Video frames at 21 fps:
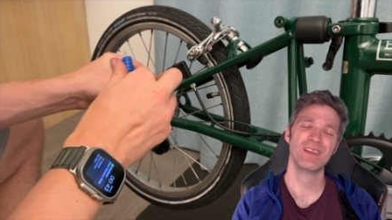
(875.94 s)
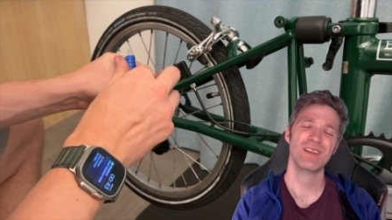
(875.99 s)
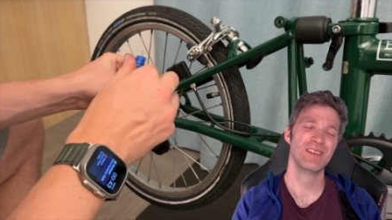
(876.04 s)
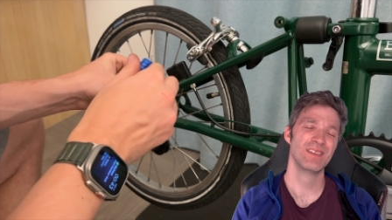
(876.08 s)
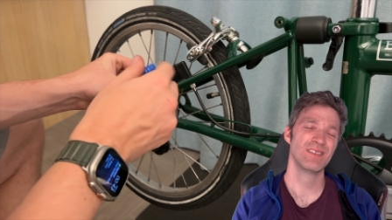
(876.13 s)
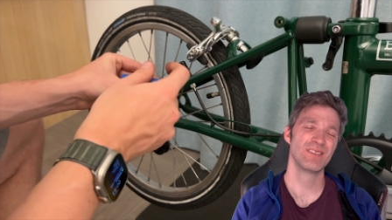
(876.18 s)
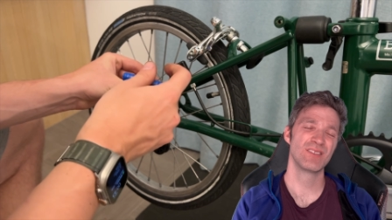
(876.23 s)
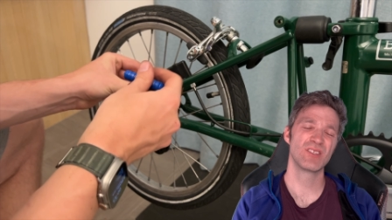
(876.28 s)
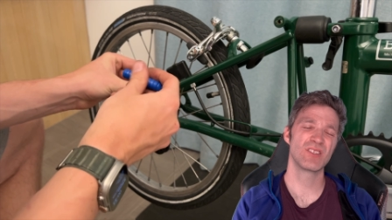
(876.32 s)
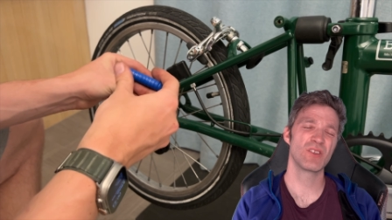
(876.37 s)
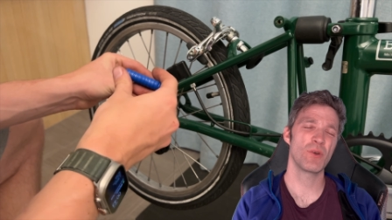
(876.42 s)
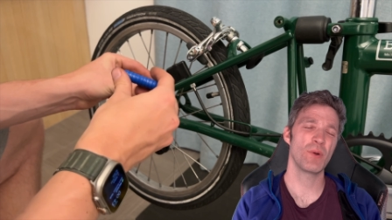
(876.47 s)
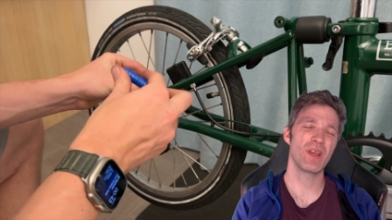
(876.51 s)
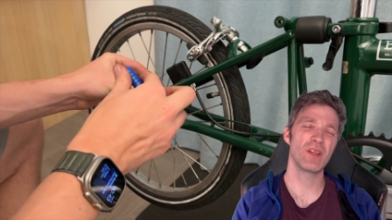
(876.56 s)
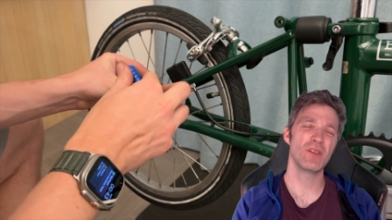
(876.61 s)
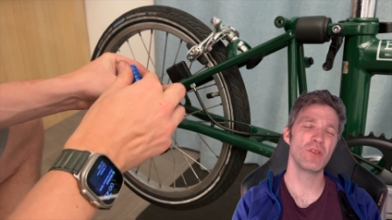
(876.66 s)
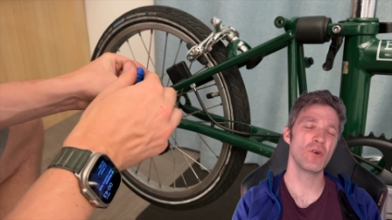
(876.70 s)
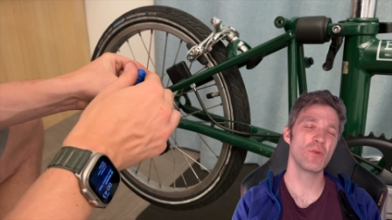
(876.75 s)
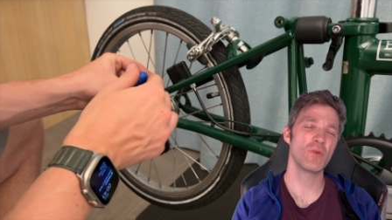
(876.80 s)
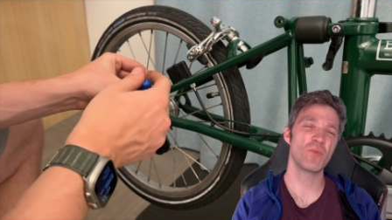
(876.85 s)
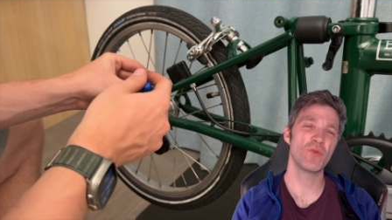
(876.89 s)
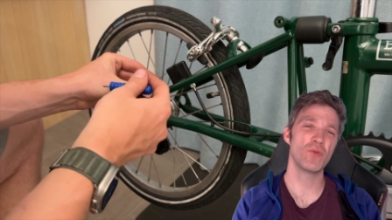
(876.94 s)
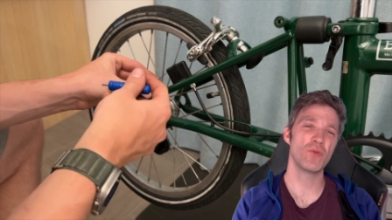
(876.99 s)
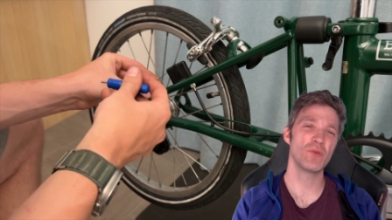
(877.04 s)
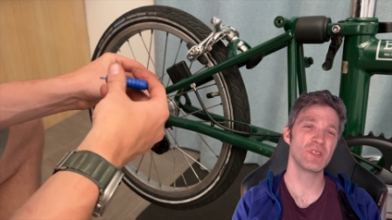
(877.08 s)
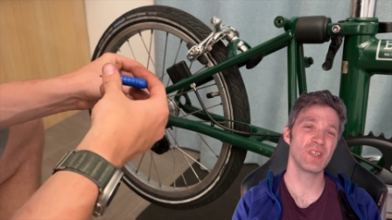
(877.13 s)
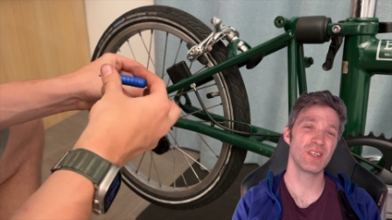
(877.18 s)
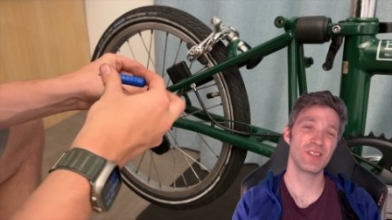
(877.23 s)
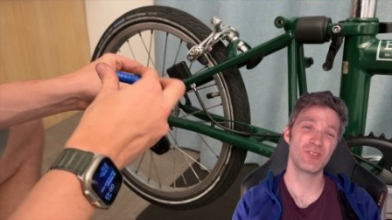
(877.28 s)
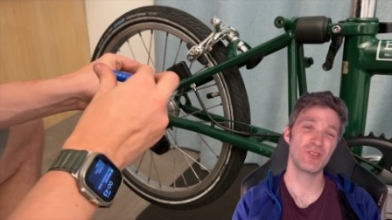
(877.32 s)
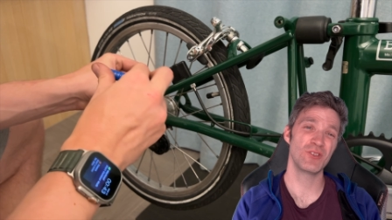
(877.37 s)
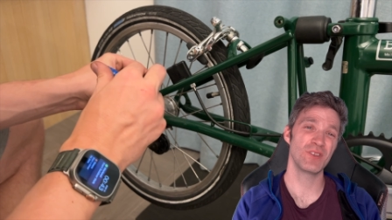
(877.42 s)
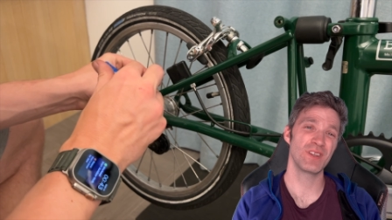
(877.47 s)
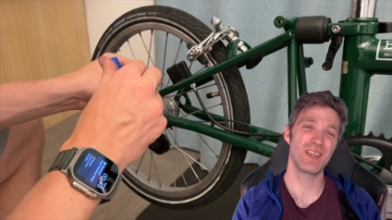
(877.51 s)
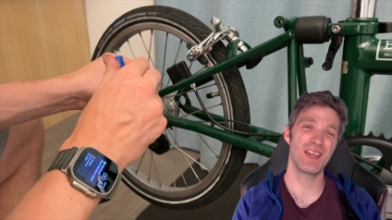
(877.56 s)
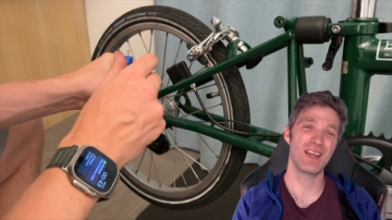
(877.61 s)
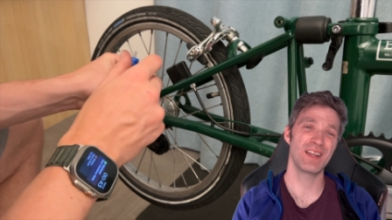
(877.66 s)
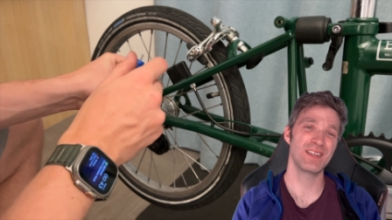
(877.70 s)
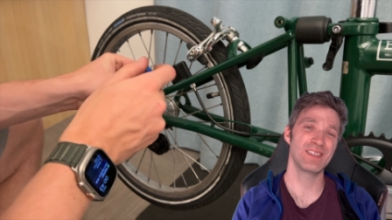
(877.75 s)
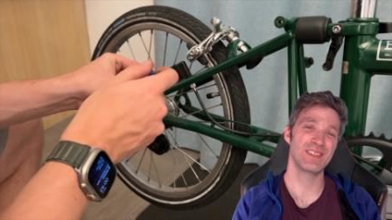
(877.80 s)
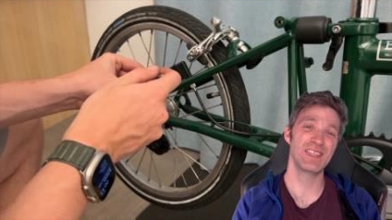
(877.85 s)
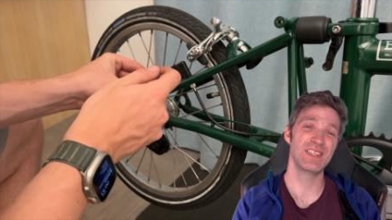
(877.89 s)
it's just quite a long process and you're
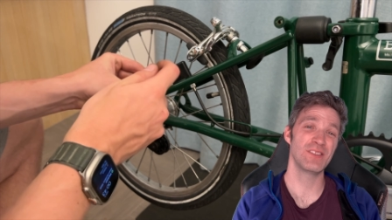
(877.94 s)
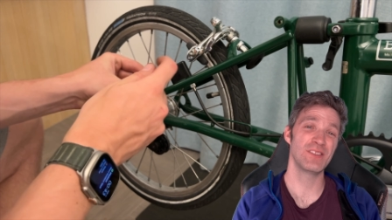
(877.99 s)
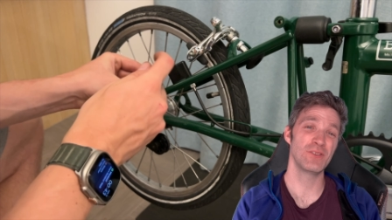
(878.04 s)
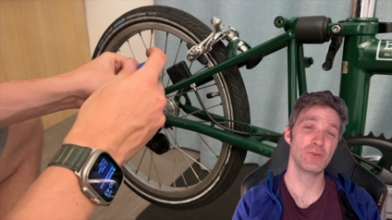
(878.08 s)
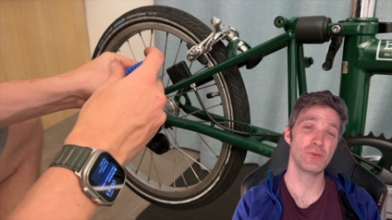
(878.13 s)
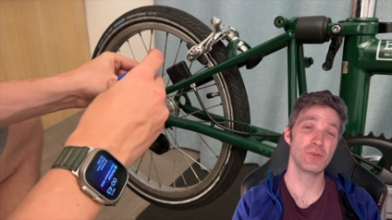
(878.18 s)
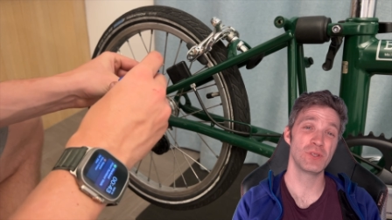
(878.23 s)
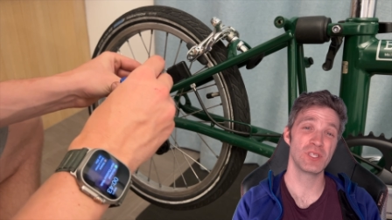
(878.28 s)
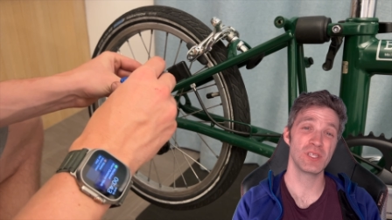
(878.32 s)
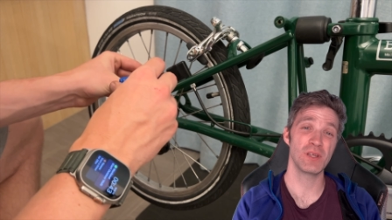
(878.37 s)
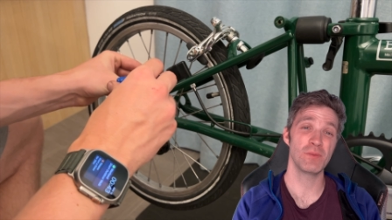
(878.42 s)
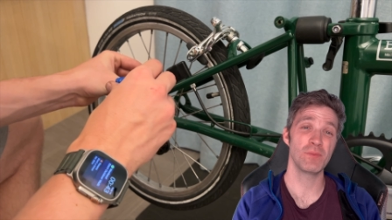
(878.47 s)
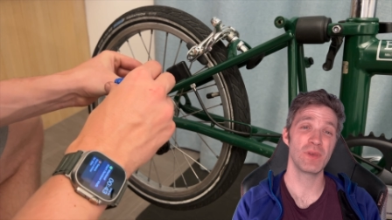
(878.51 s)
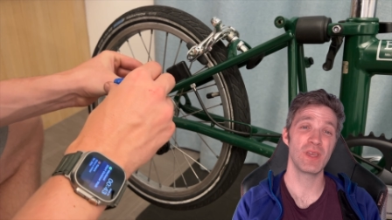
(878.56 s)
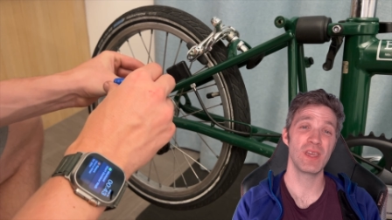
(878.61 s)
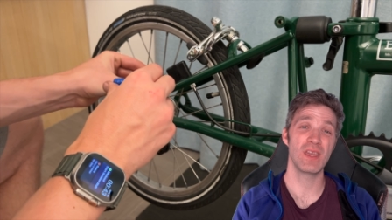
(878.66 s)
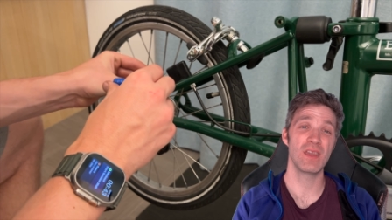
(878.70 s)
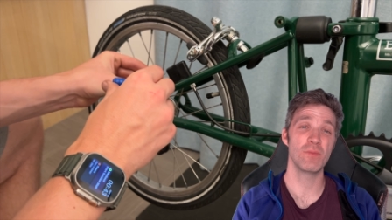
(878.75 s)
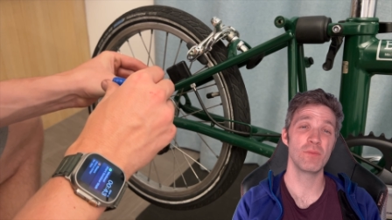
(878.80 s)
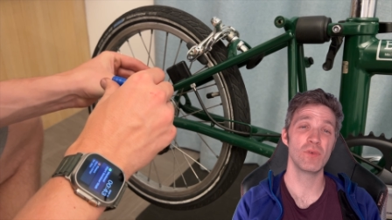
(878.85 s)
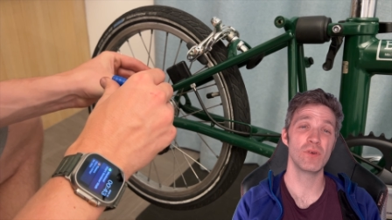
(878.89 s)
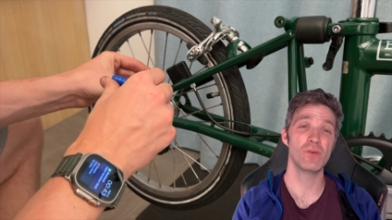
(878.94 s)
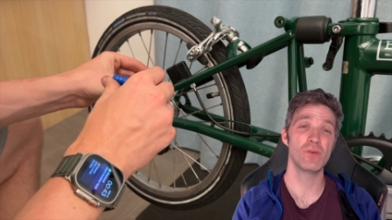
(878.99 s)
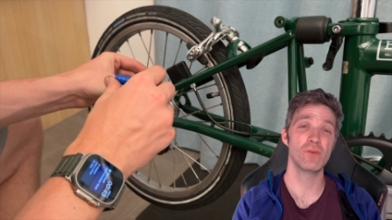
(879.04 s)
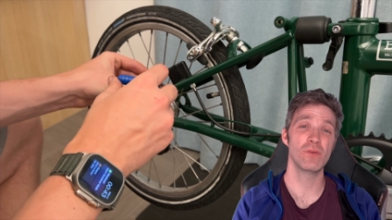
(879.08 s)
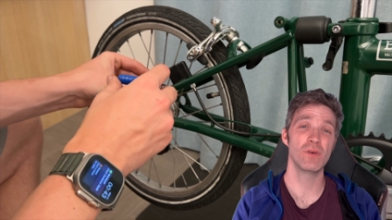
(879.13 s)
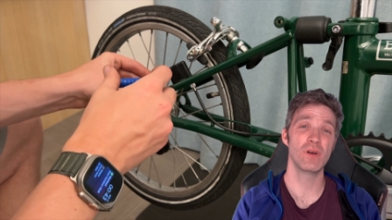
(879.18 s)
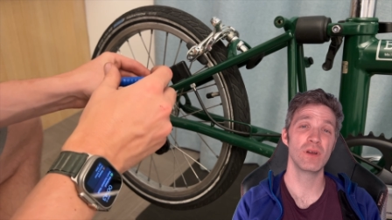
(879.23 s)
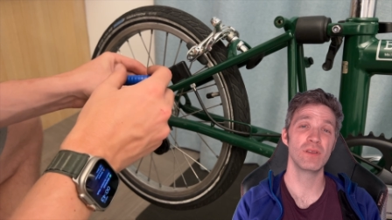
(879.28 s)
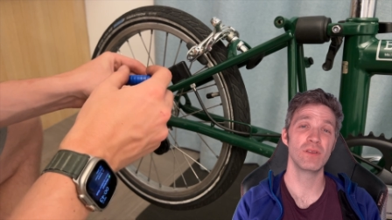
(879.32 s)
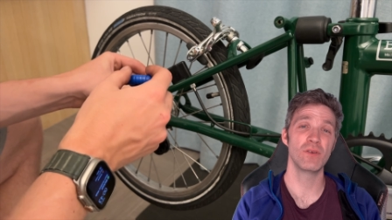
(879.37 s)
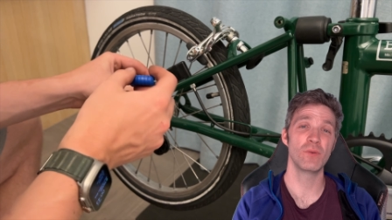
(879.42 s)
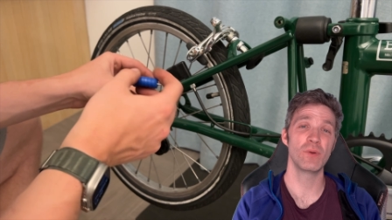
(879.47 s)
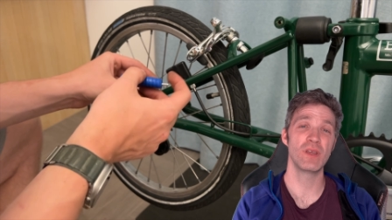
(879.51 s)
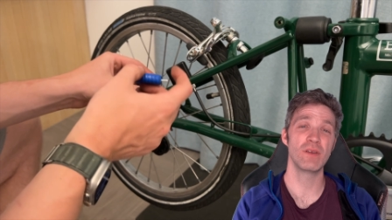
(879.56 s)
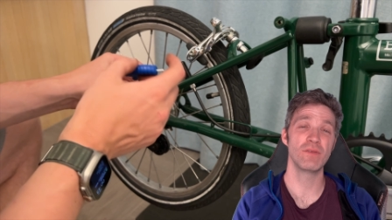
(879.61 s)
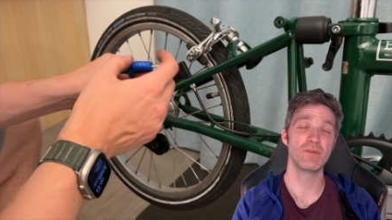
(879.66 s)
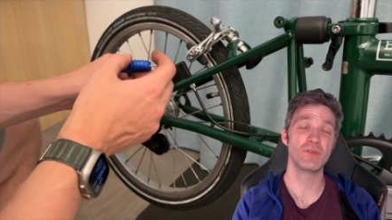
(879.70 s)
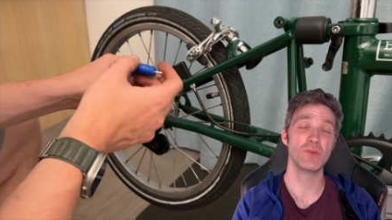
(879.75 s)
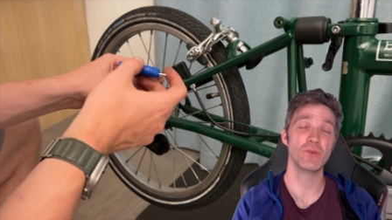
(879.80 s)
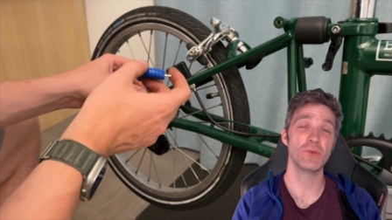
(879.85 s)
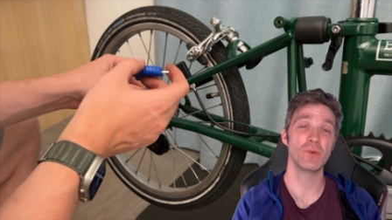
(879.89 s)
guaranteed to lose some cable in the way
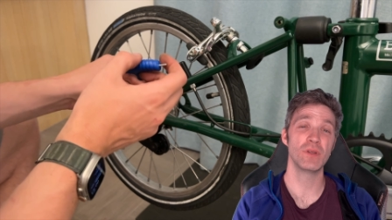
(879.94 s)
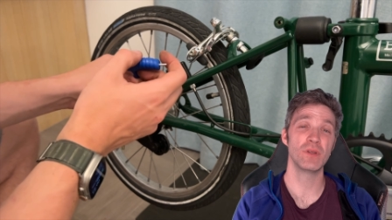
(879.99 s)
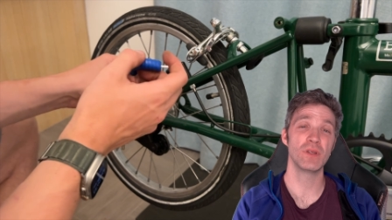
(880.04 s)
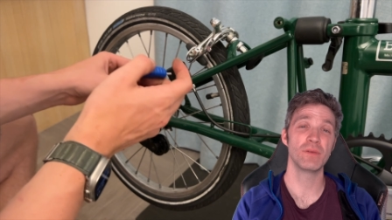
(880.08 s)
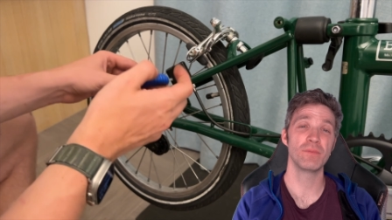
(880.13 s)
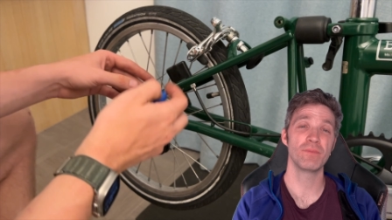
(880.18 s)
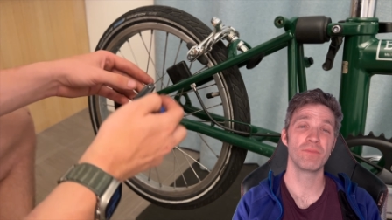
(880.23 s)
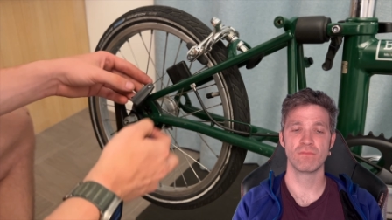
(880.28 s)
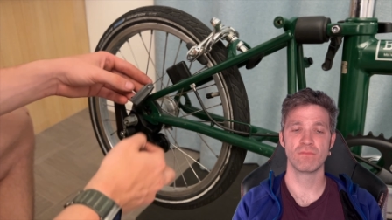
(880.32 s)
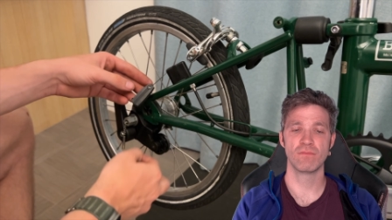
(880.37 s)
of doing it.